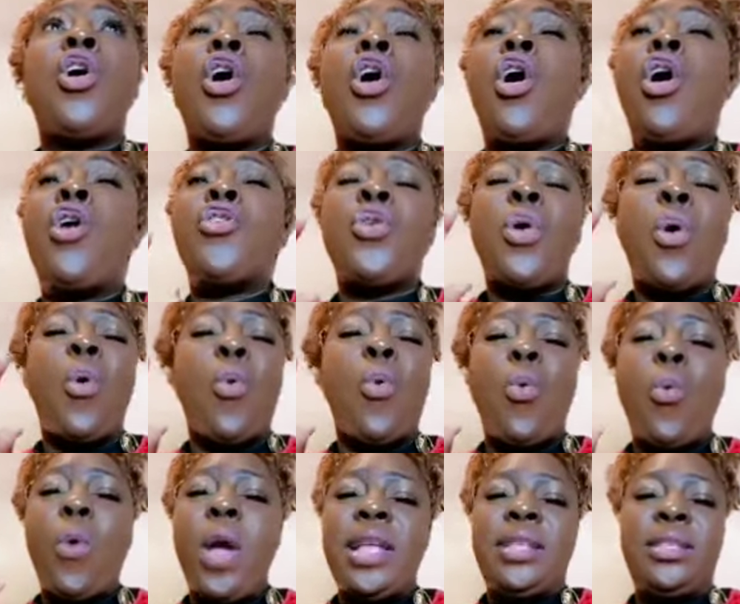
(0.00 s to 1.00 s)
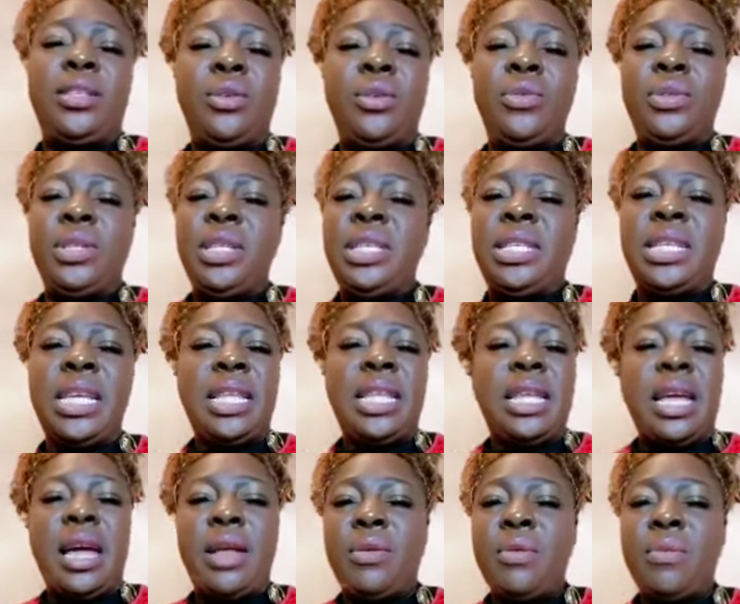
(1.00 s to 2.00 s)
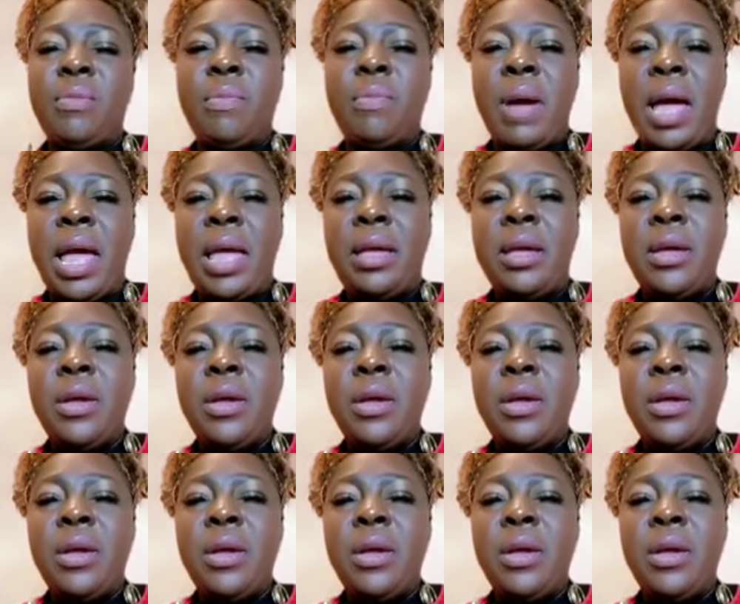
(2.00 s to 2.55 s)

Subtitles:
all your wealth on this earth cannot buy.